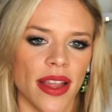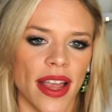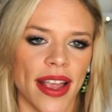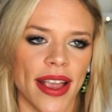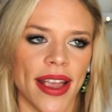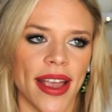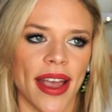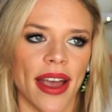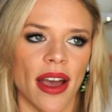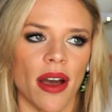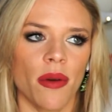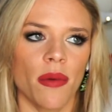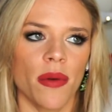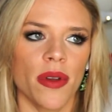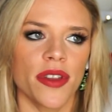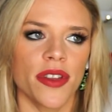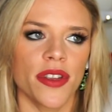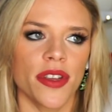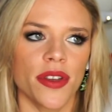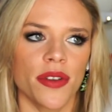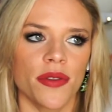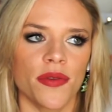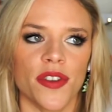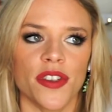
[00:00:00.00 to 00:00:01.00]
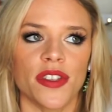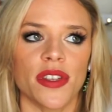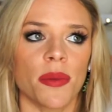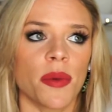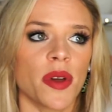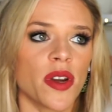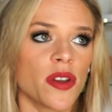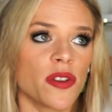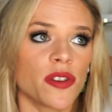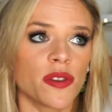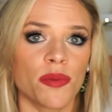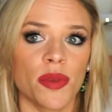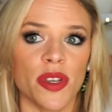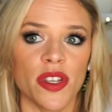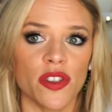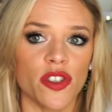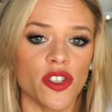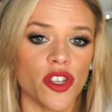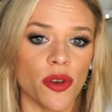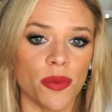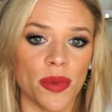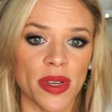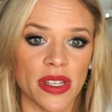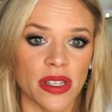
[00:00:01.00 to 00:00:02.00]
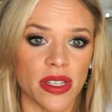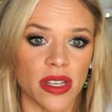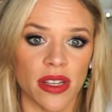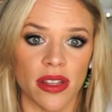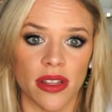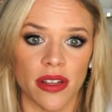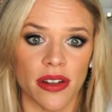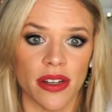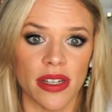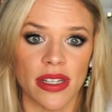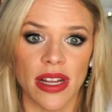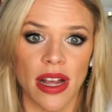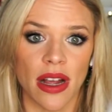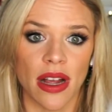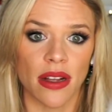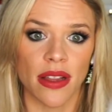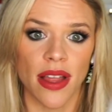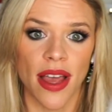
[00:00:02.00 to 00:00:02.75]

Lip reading: Like, how would you, for someone who's been so busy in their entire